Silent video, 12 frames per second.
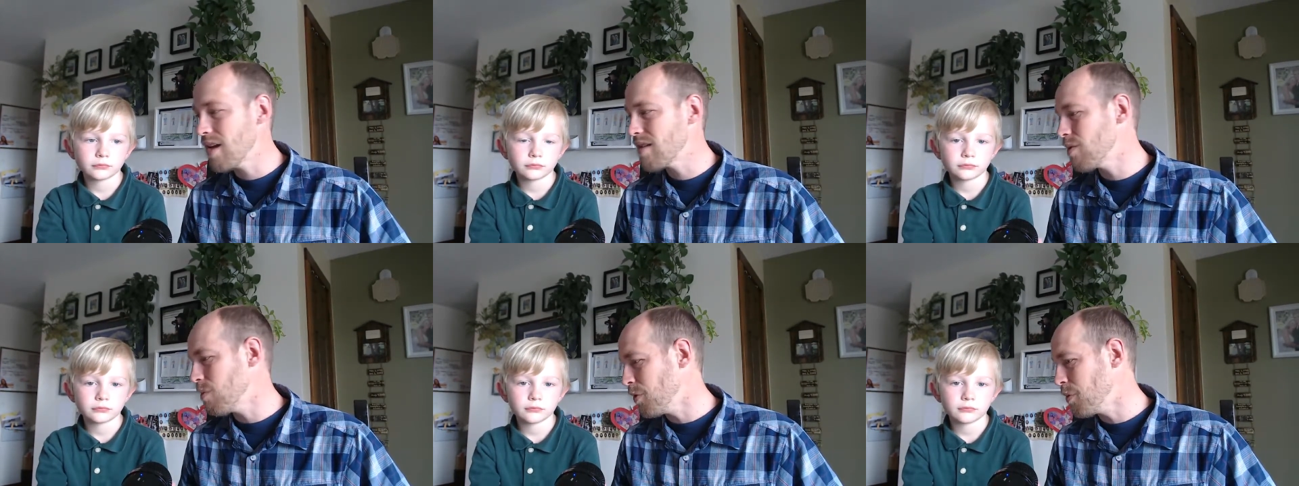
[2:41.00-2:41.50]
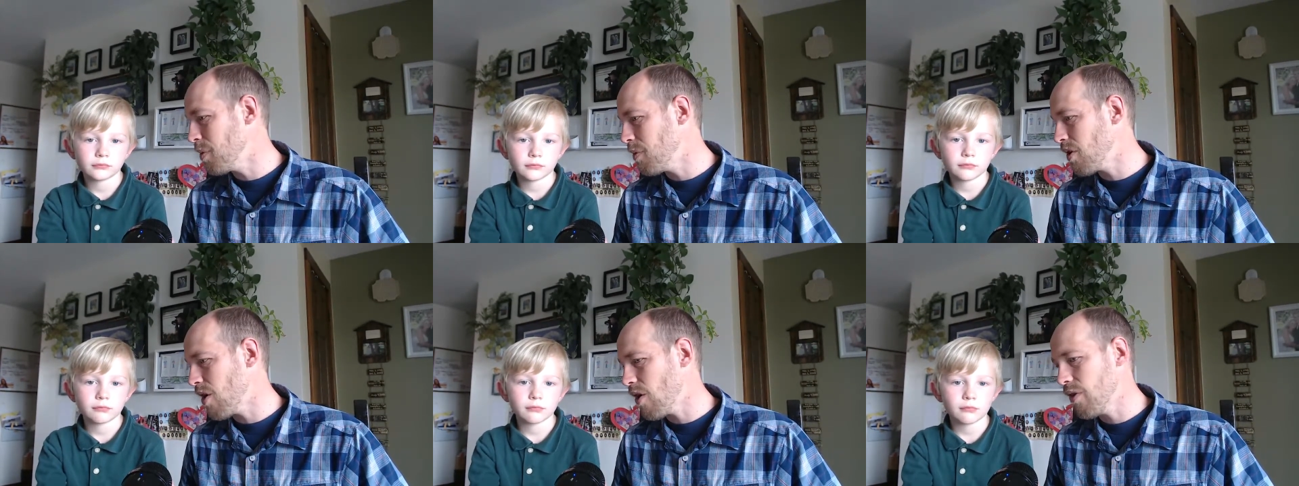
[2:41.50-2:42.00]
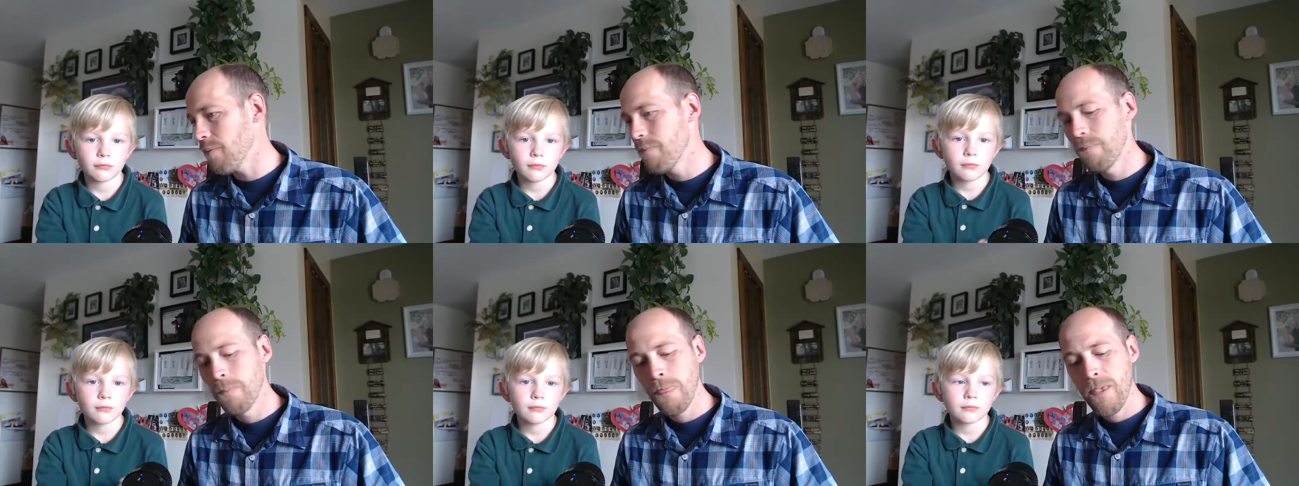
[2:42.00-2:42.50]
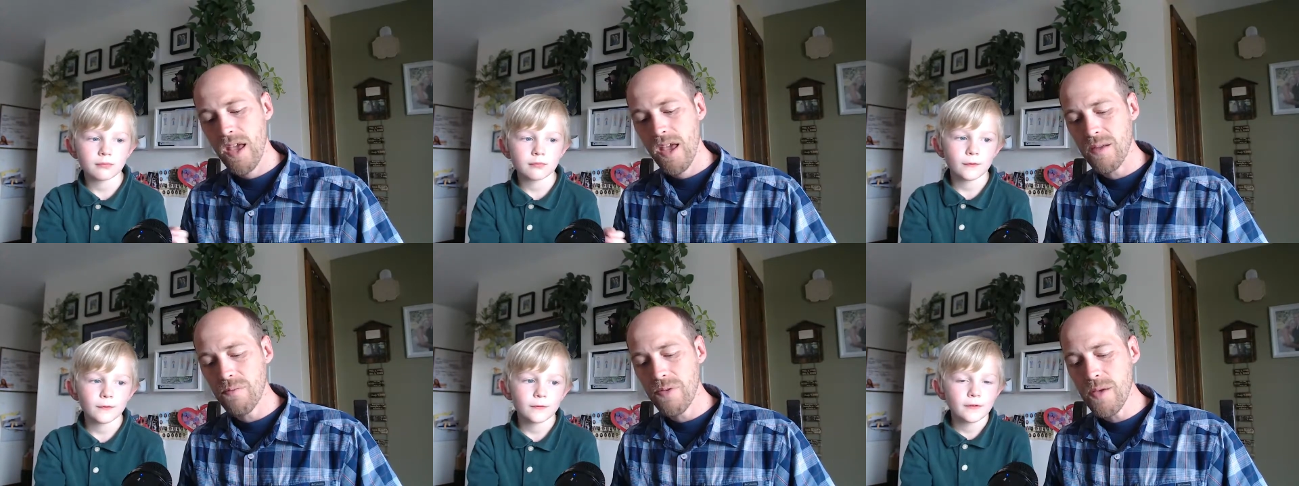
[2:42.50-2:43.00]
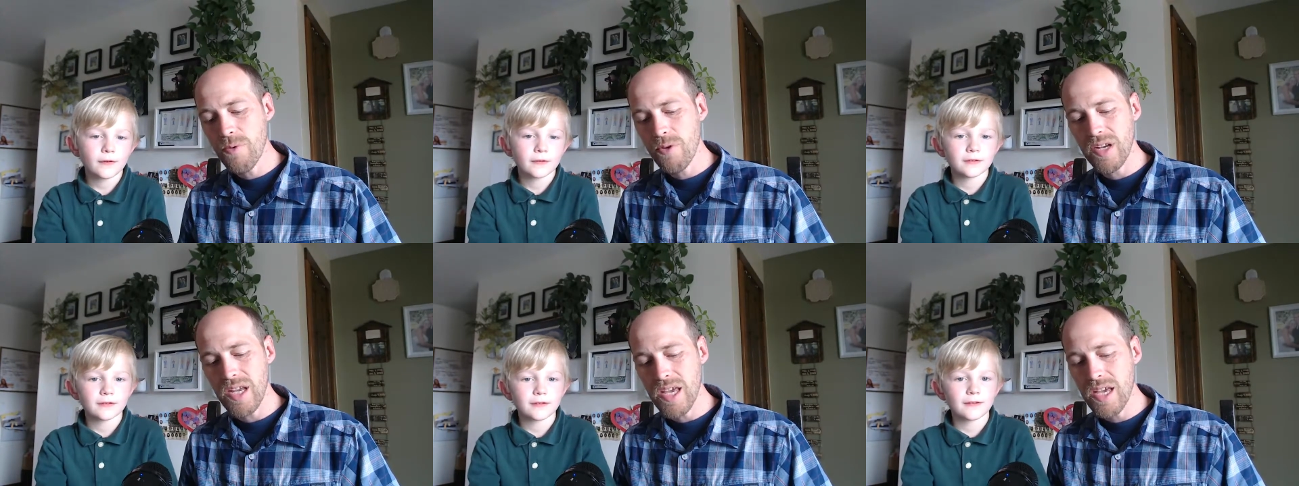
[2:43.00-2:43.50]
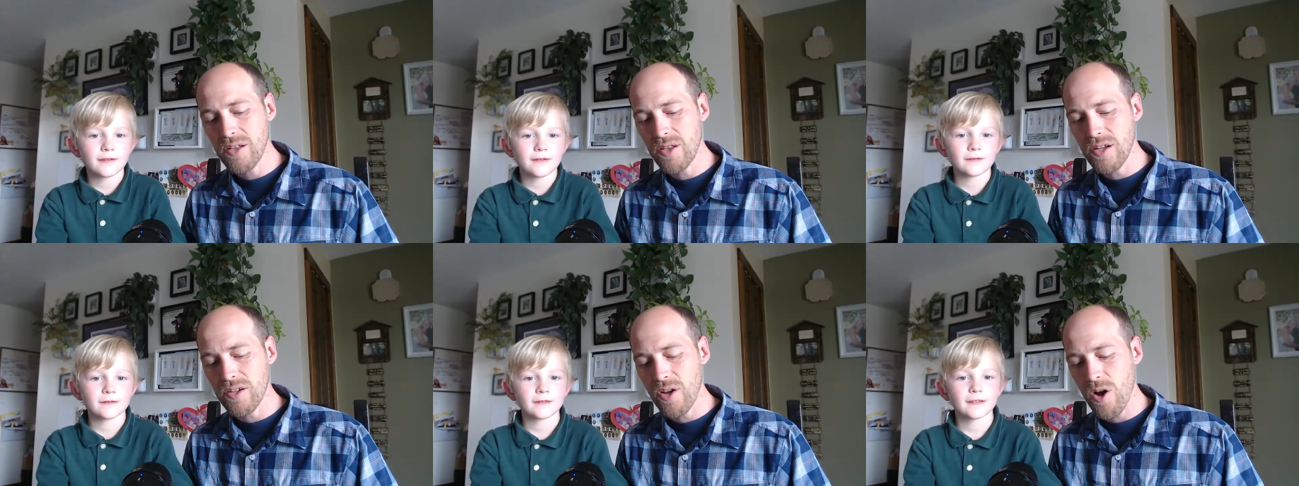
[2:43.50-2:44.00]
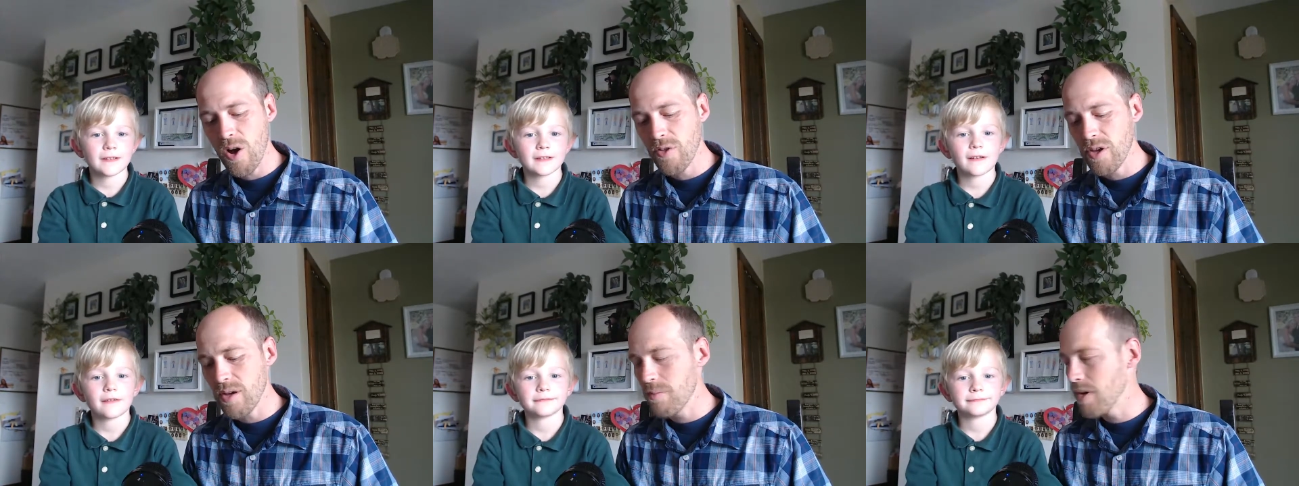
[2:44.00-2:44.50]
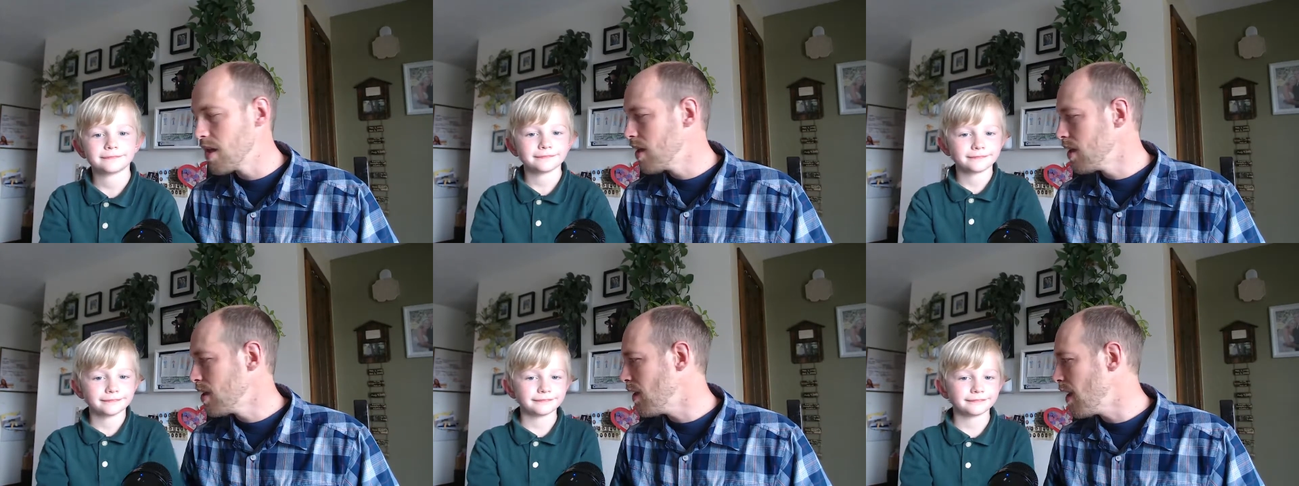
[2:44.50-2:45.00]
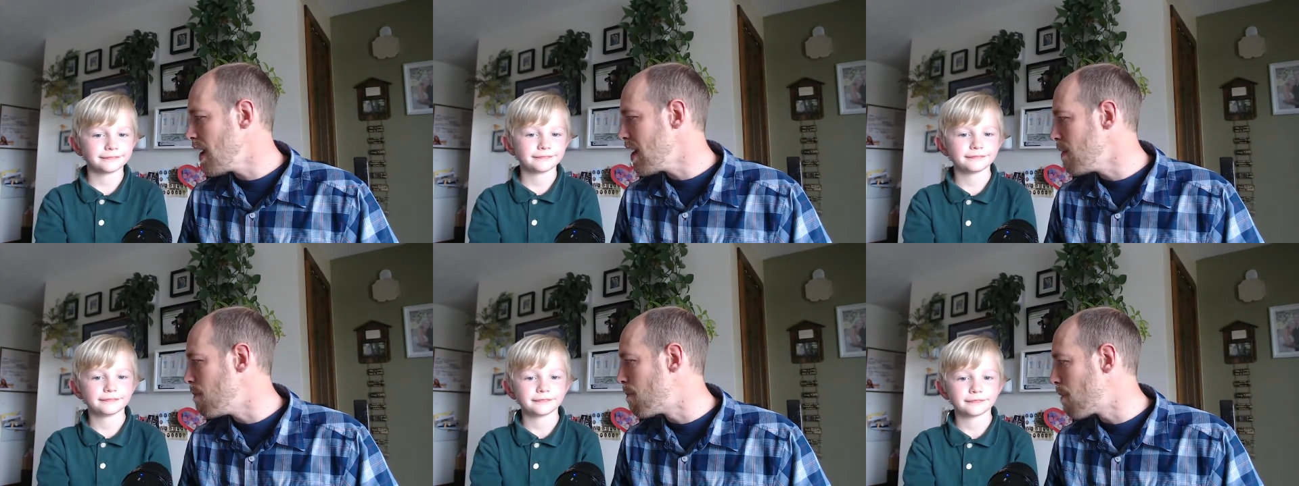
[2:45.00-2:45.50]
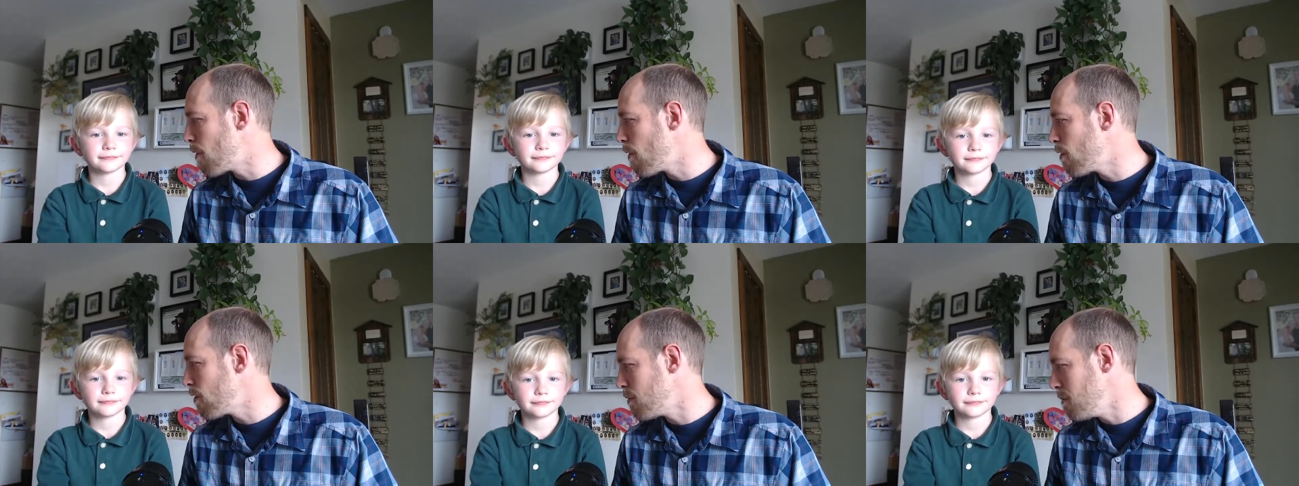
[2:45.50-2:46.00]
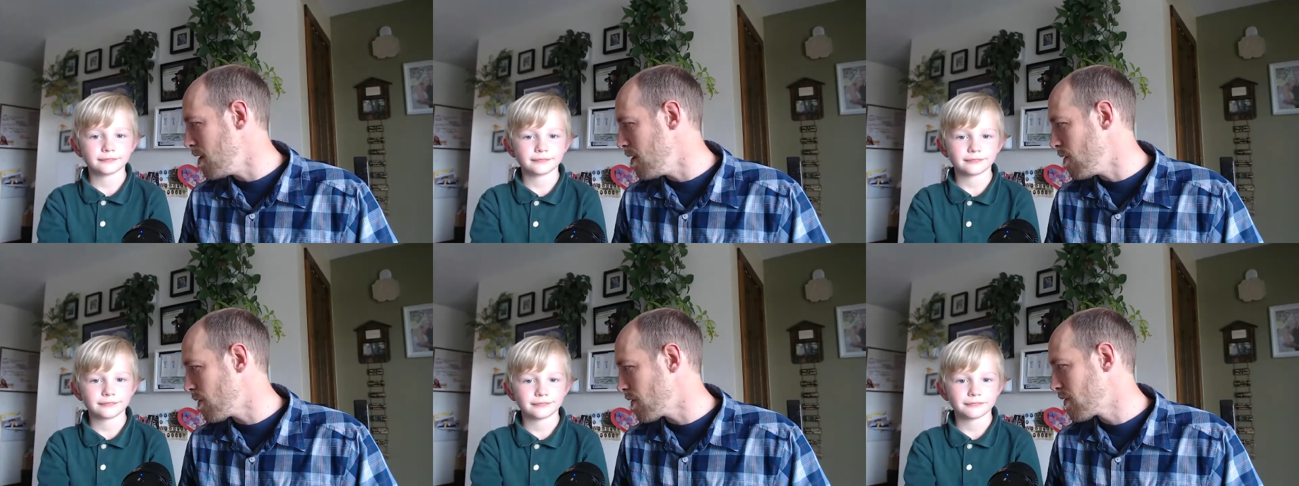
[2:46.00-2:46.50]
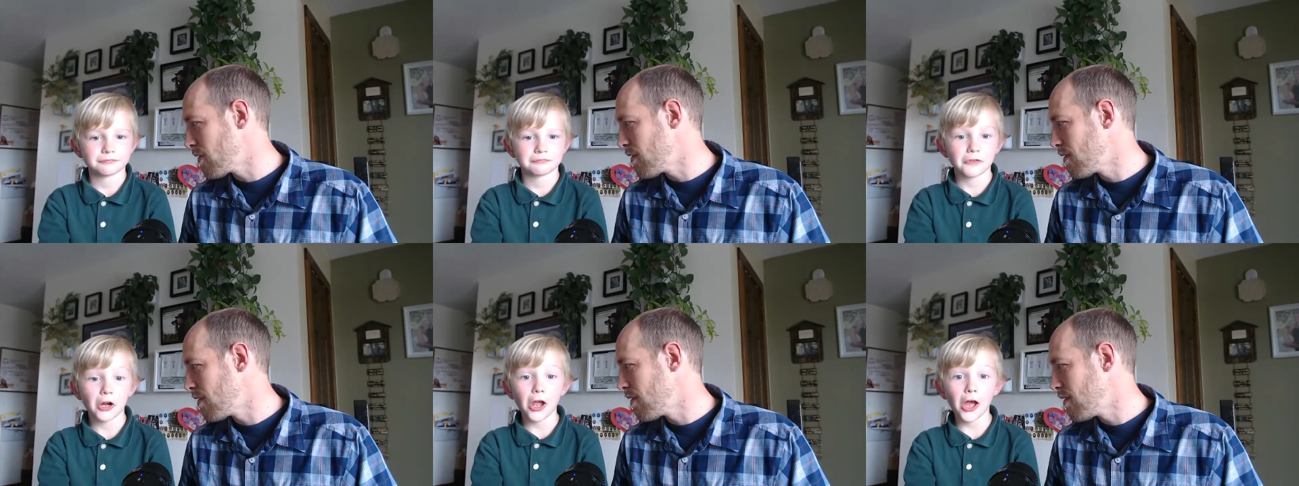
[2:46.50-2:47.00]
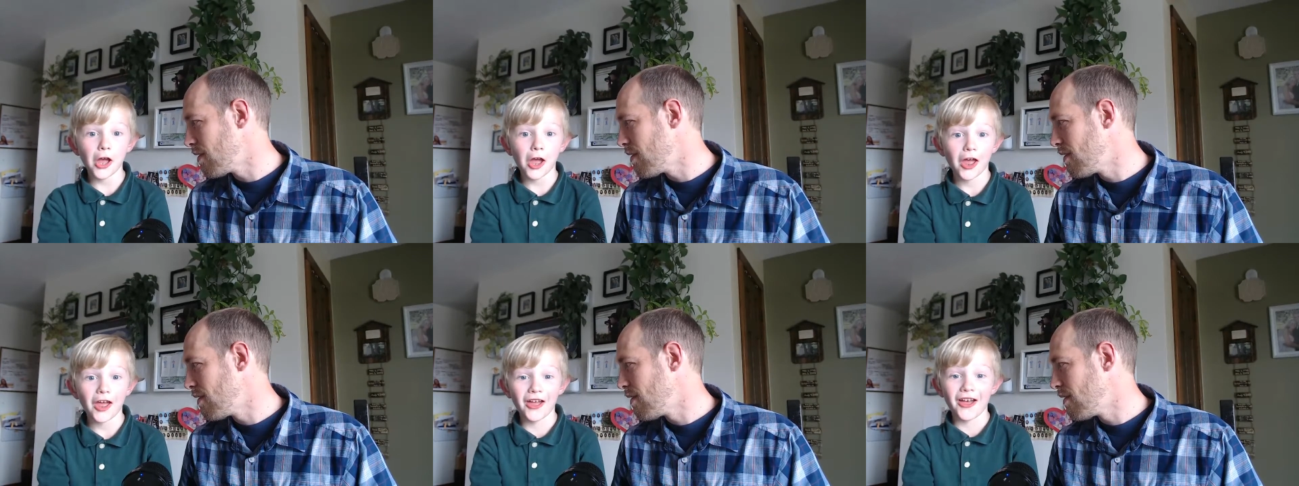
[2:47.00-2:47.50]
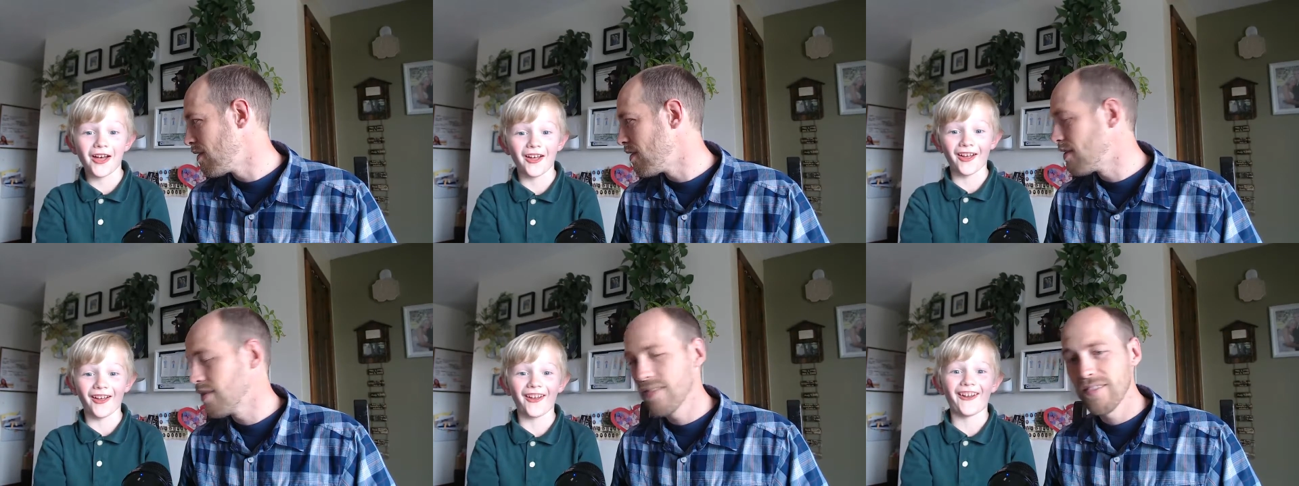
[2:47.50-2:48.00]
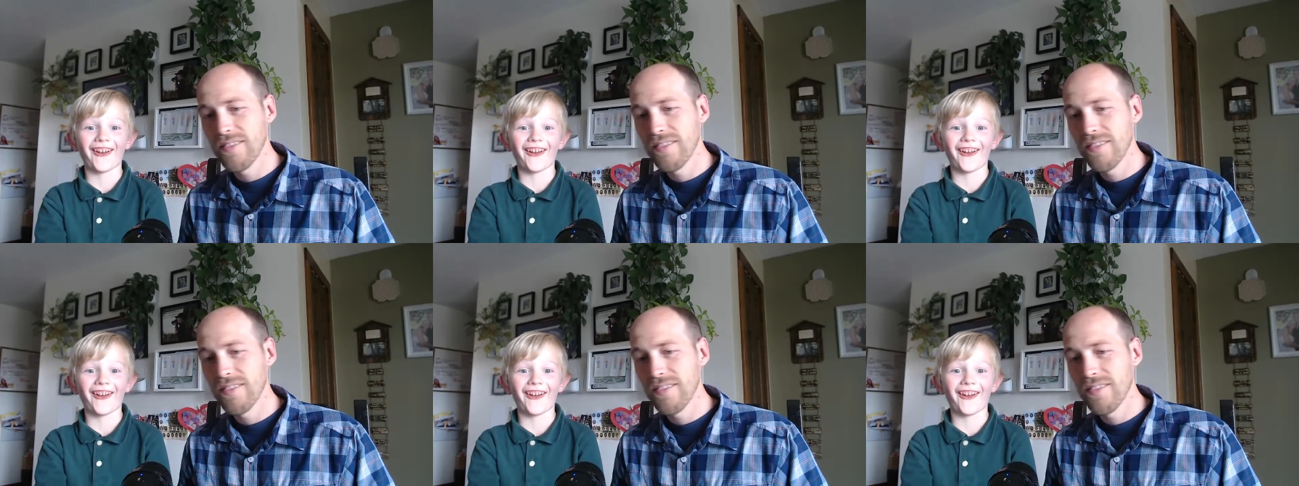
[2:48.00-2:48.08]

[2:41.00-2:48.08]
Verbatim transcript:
Speaker 1: that's what most people call them. And people in England call them lady bird beetles.
Speaker 2: Hmm.